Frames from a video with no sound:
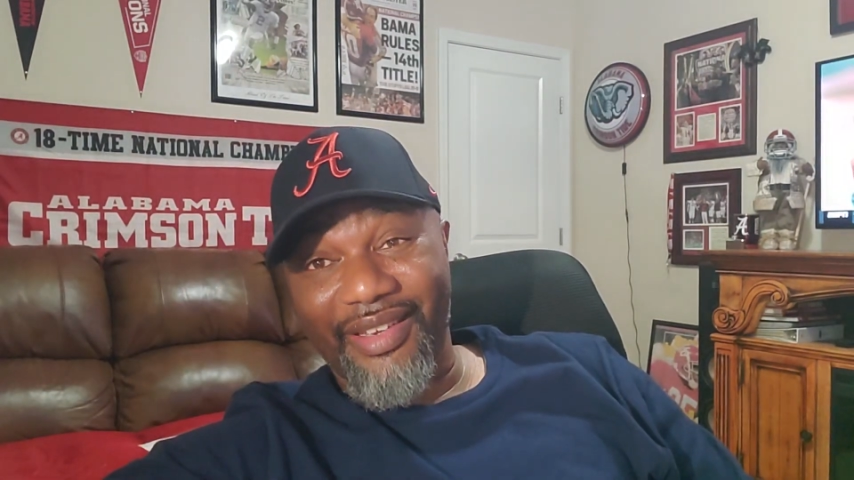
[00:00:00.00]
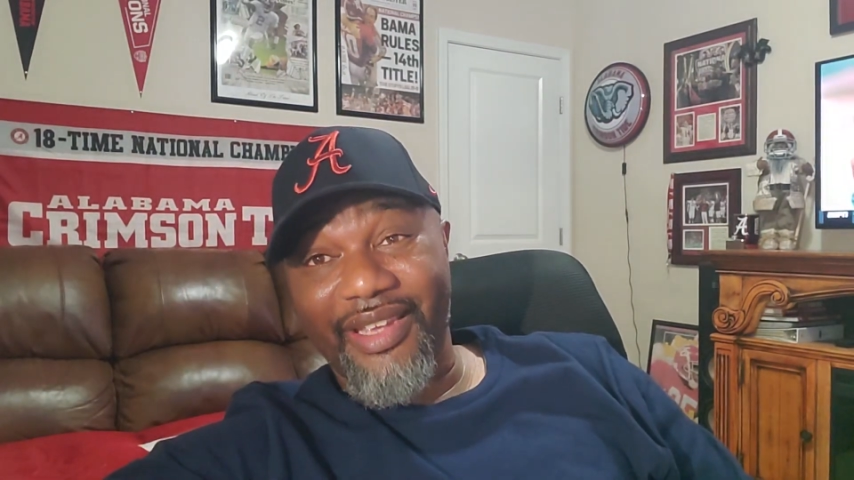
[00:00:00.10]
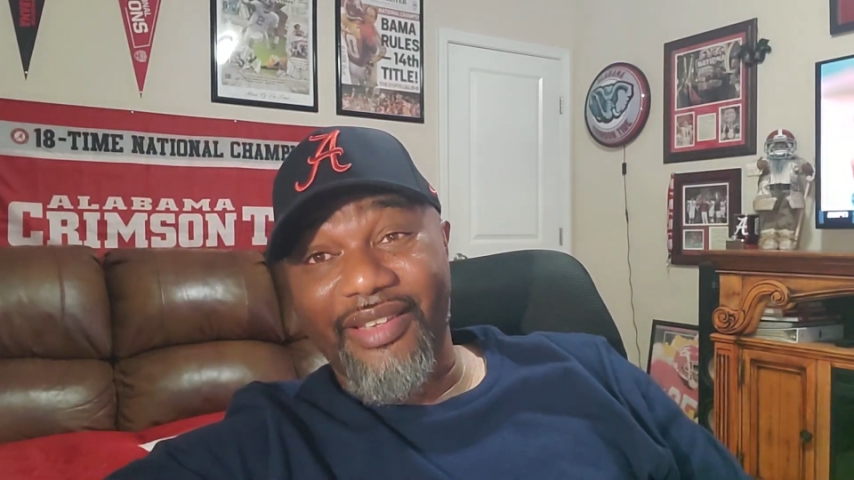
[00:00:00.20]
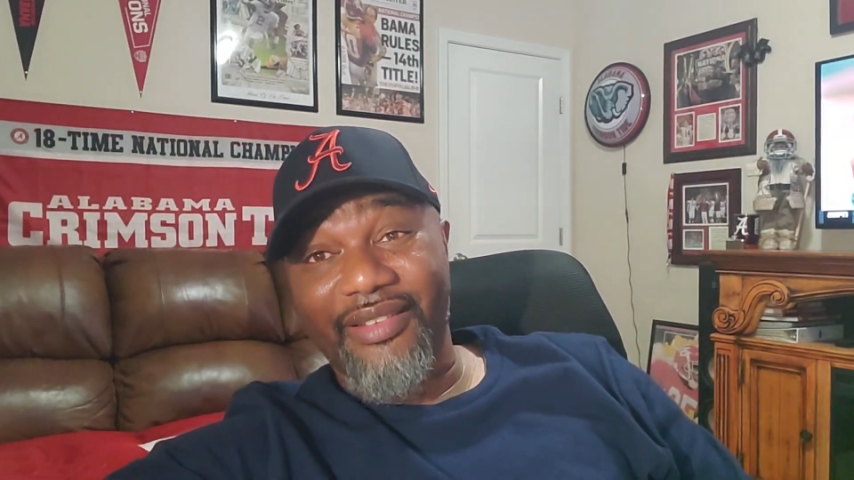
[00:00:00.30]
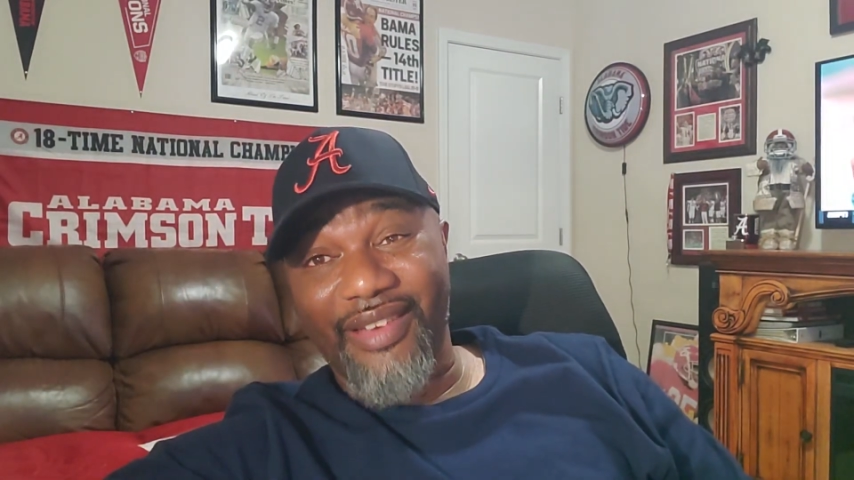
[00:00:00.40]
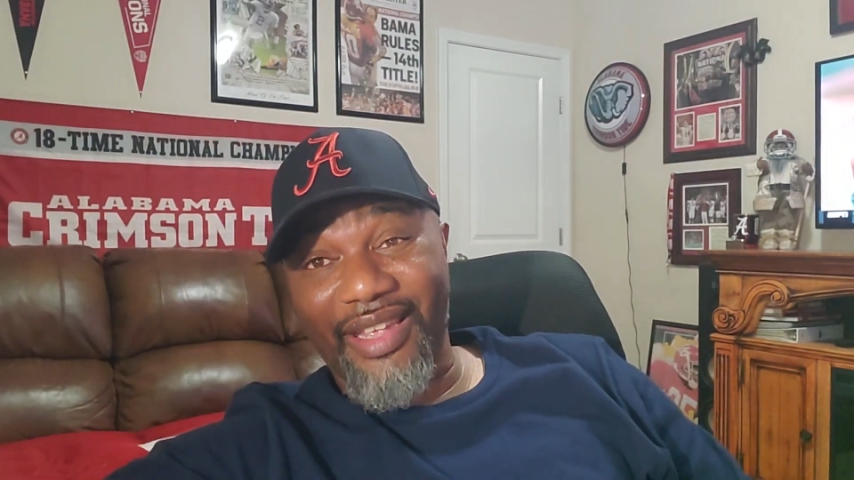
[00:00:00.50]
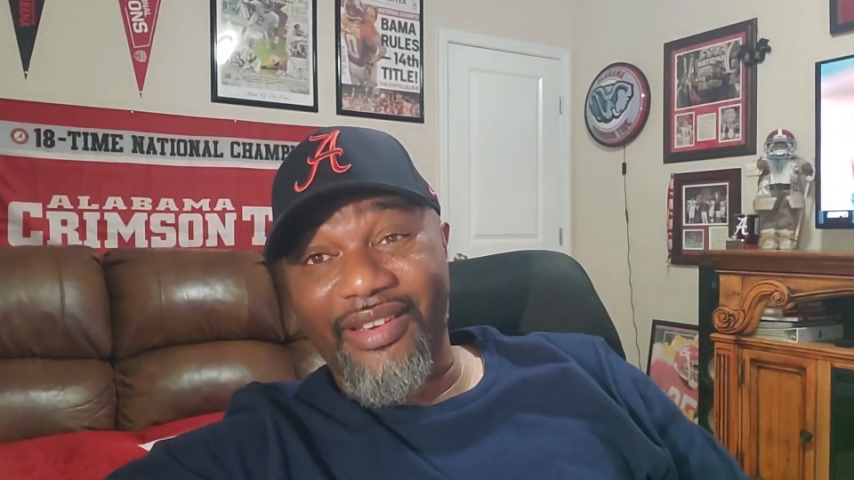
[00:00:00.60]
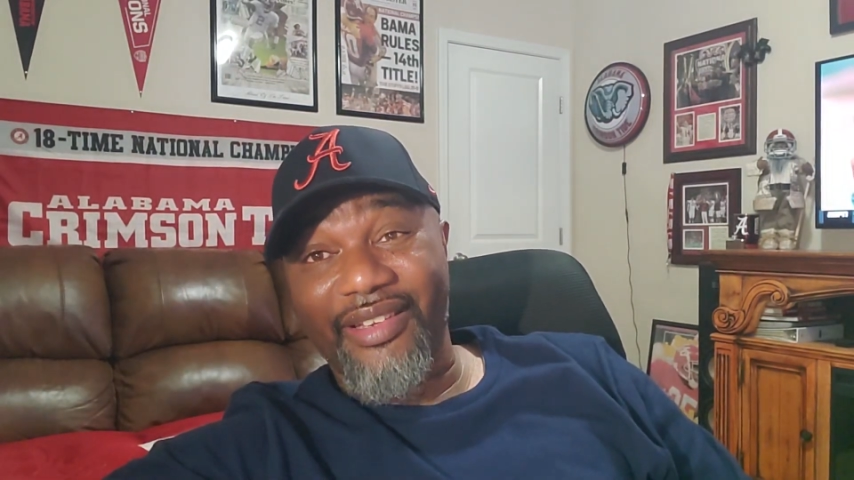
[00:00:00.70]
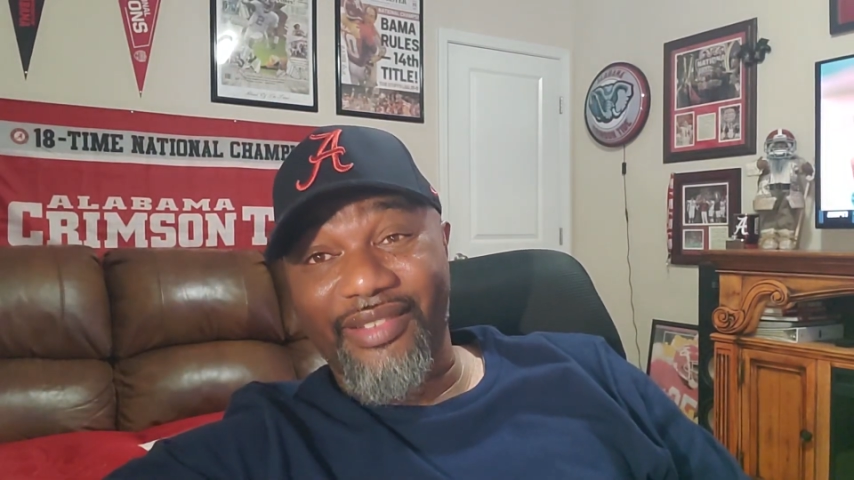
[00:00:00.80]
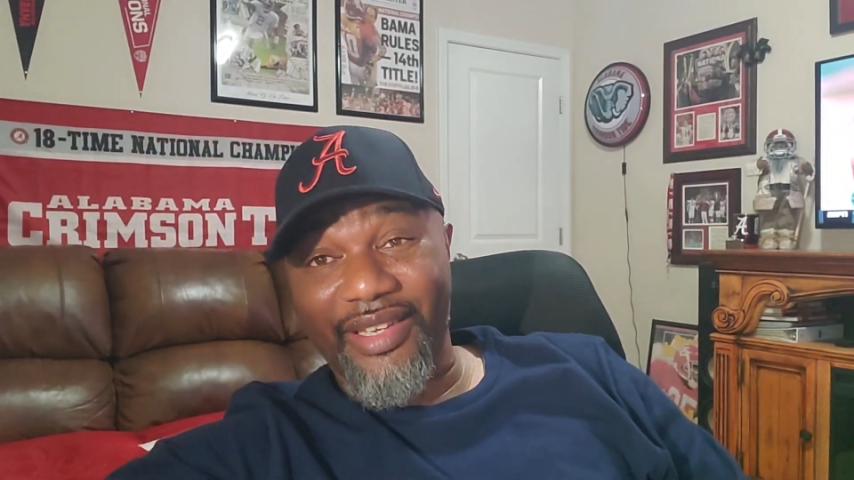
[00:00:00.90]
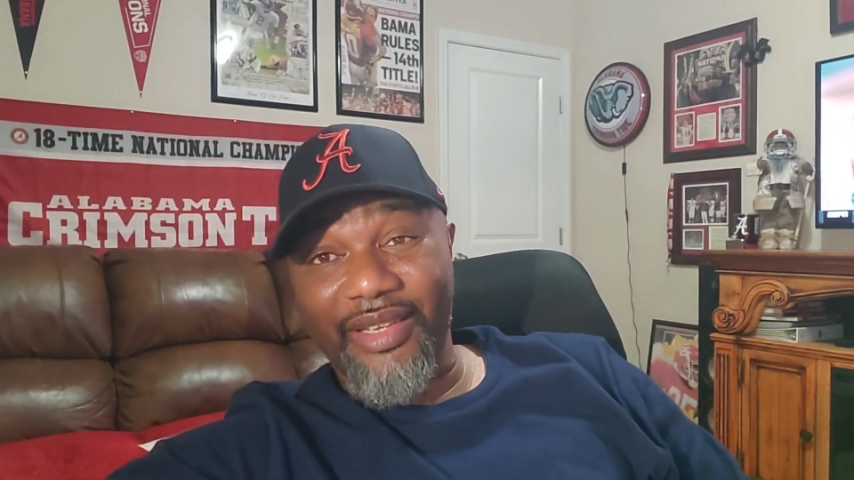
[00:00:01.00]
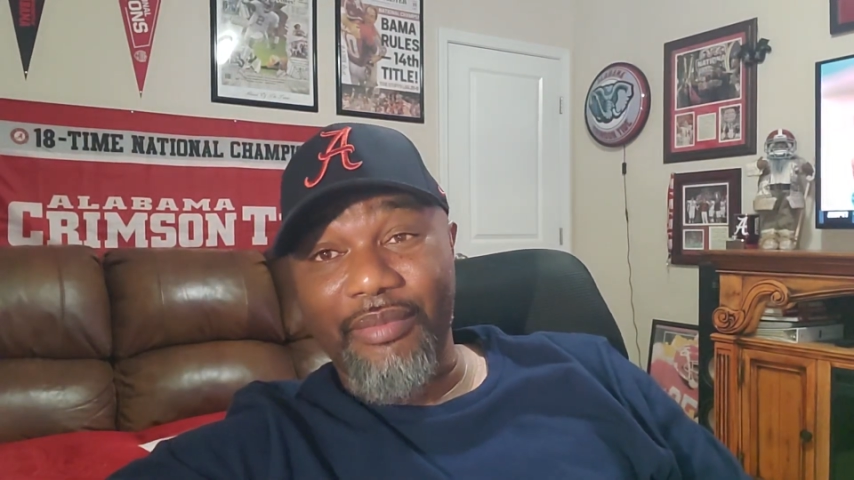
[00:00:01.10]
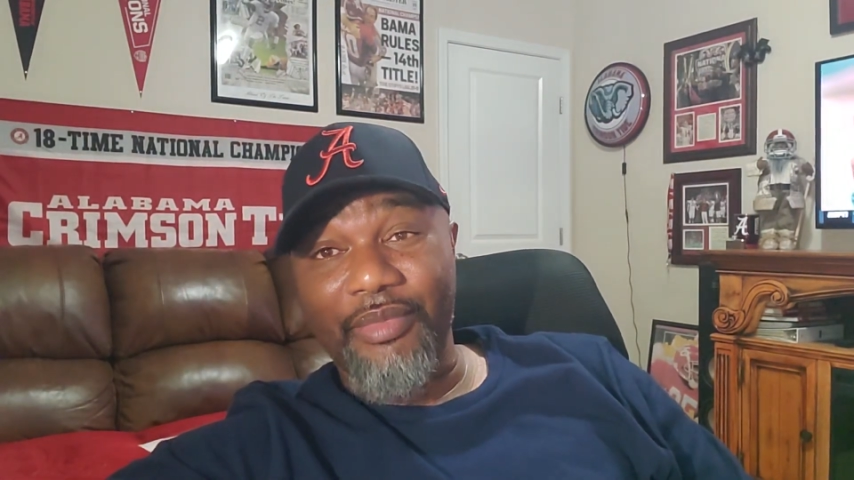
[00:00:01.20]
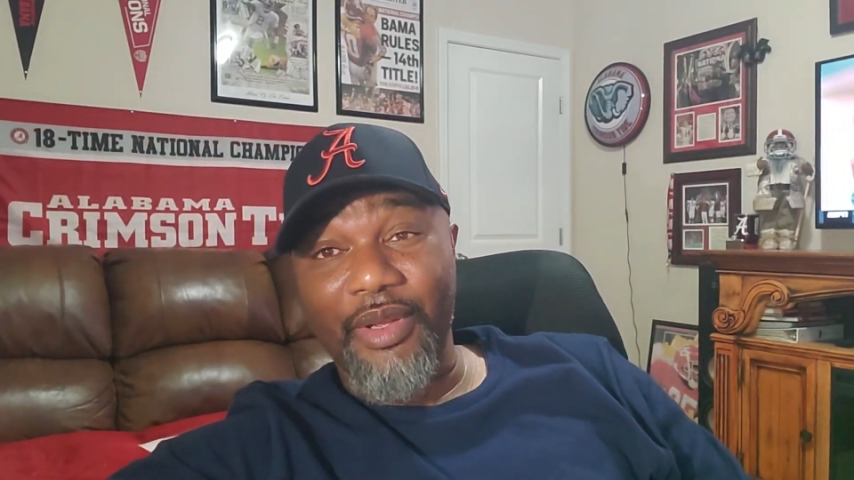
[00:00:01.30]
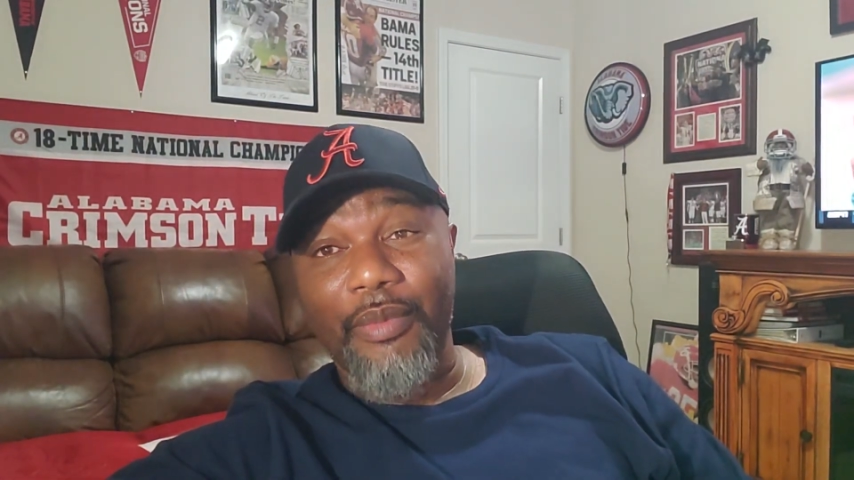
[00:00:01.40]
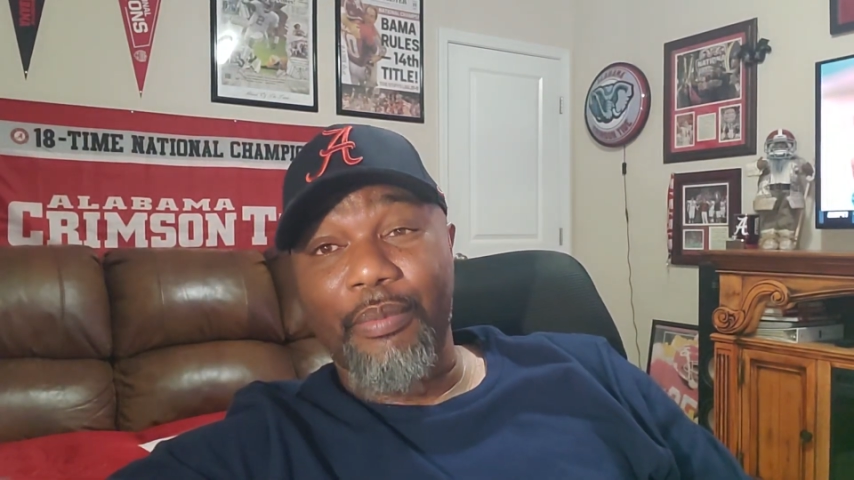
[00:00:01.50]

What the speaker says: they let their team